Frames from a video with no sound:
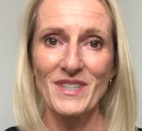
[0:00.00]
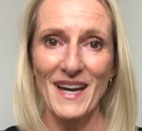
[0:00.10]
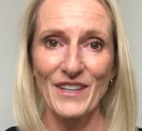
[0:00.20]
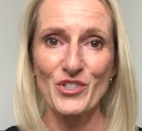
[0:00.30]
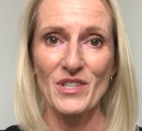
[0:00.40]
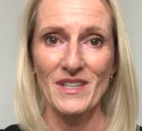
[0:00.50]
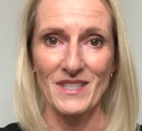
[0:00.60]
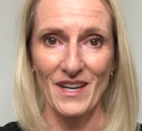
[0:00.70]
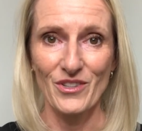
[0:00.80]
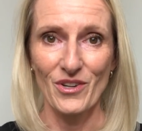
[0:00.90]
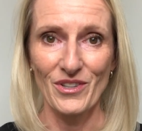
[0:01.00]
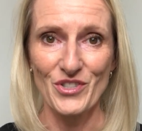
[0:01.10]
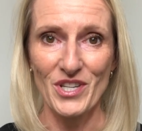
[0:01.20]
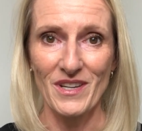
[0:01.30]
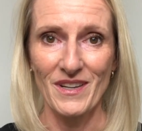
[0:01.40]
actually
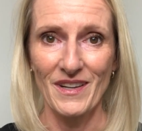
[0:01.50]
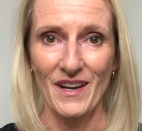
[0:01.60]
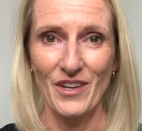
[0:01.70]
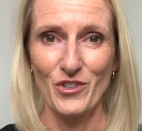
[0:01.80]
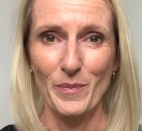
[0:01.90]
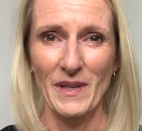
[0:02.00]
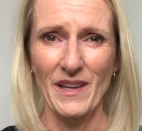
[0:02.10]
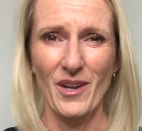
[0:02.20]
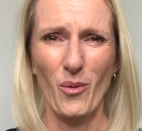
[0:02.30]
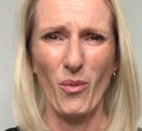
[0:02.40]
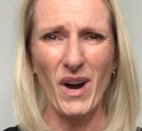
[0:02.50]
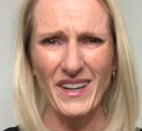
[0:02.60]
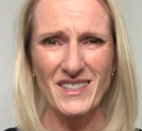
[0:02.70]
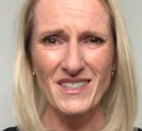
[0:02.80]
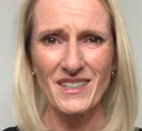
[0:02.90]
technology. And you'll be like,
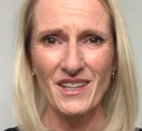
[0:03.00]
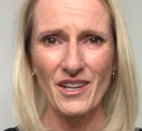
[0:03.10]
what?